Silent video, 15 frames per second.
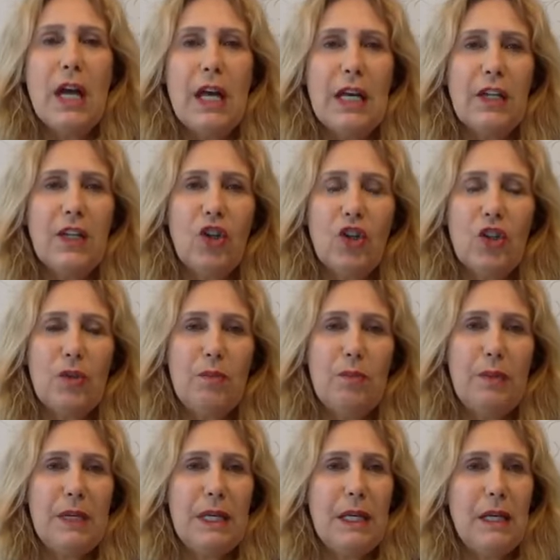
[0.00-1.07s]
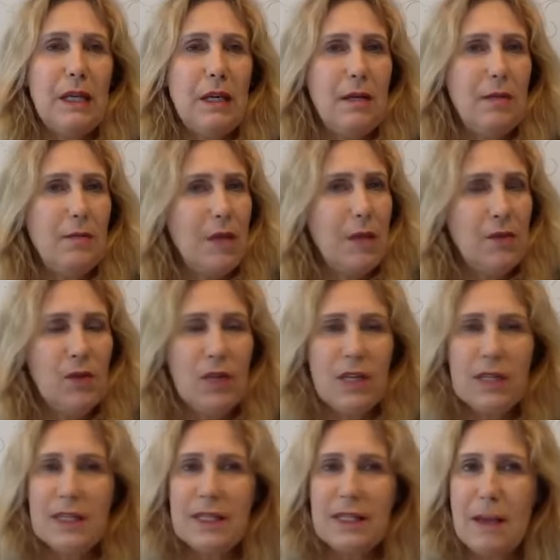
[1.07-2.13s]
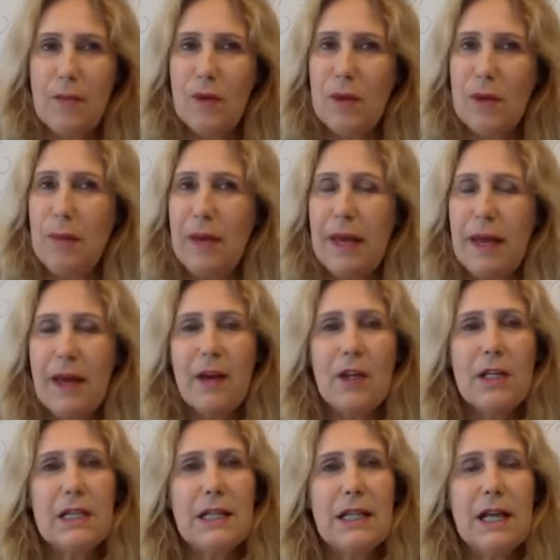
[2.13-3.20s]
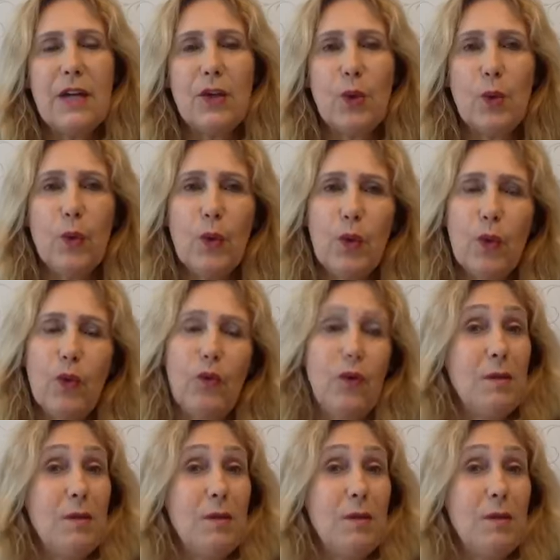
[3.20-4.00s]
It could be maybe you need some repairs like the roof,